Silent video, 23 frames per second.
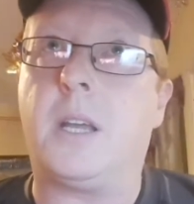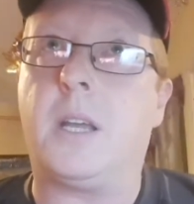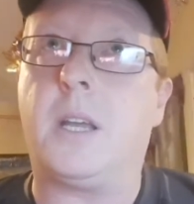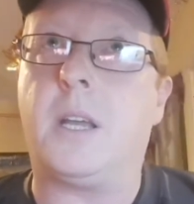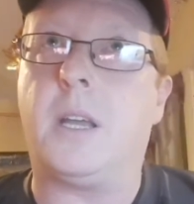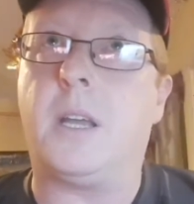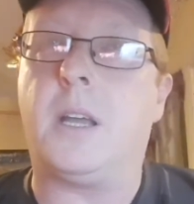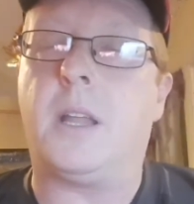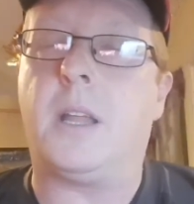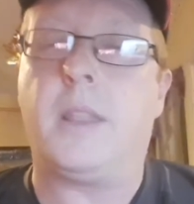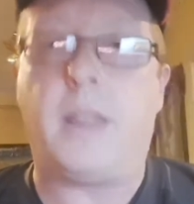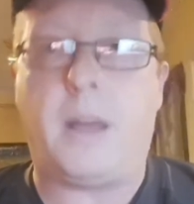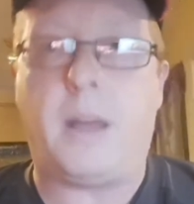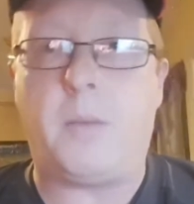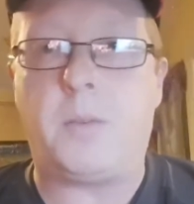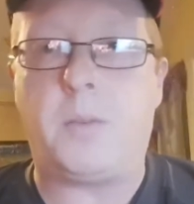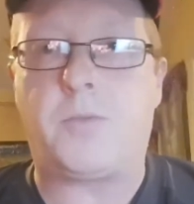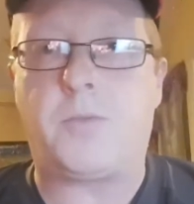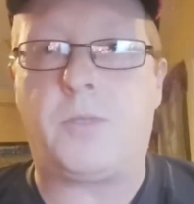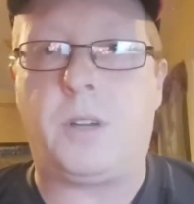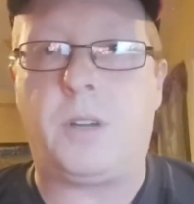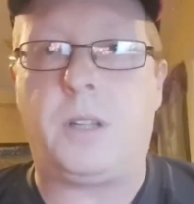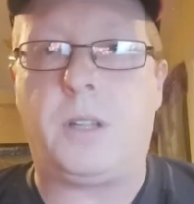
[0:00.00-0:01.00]
that
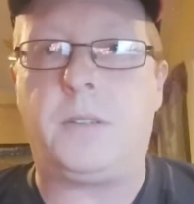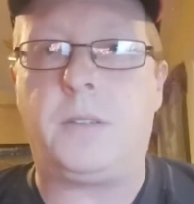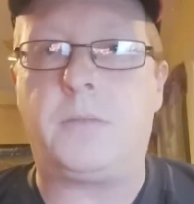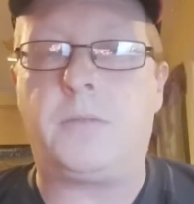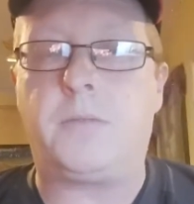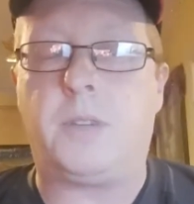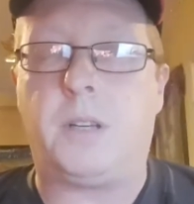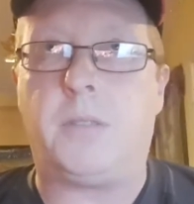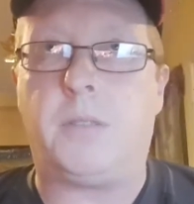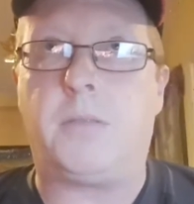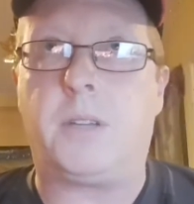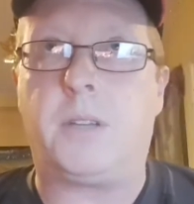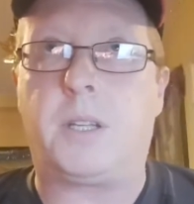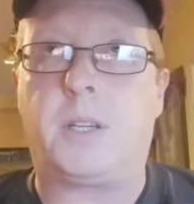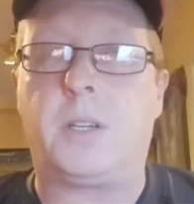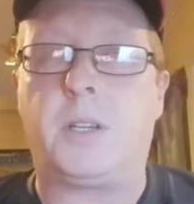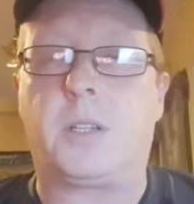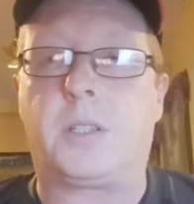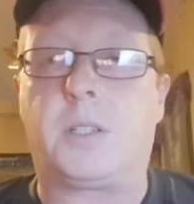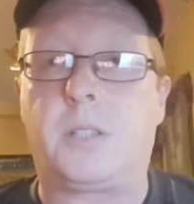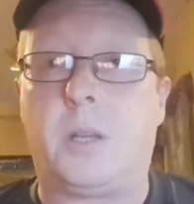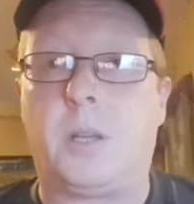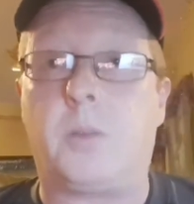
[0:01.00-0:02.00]
was really good
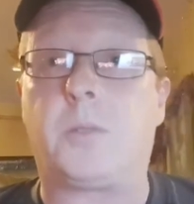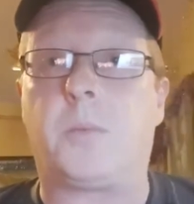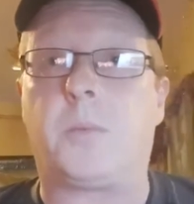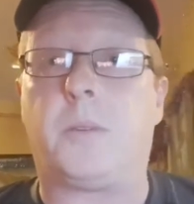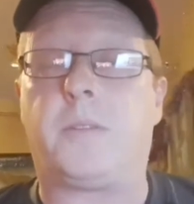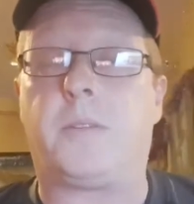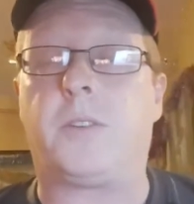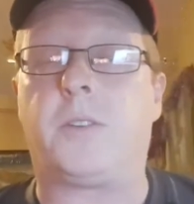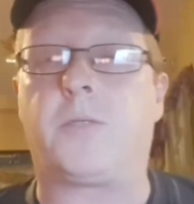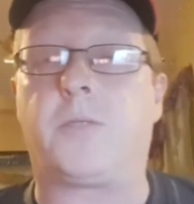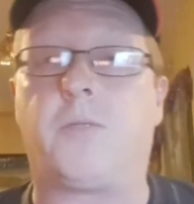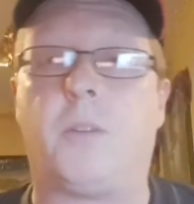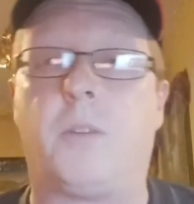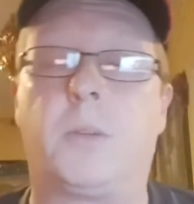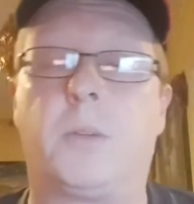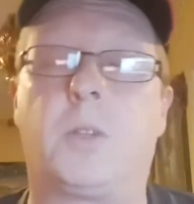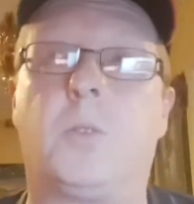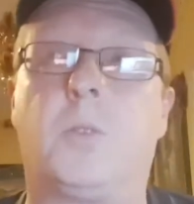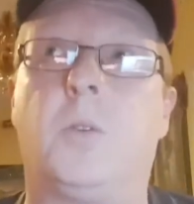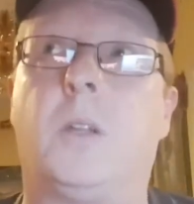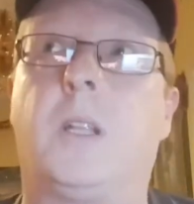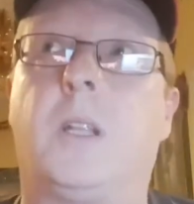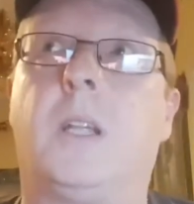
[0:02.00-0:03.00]
because that was my first Roman
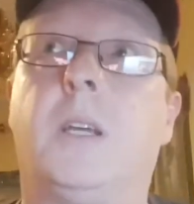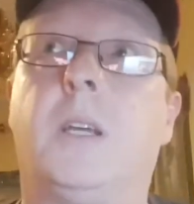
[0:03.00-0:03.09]
coin.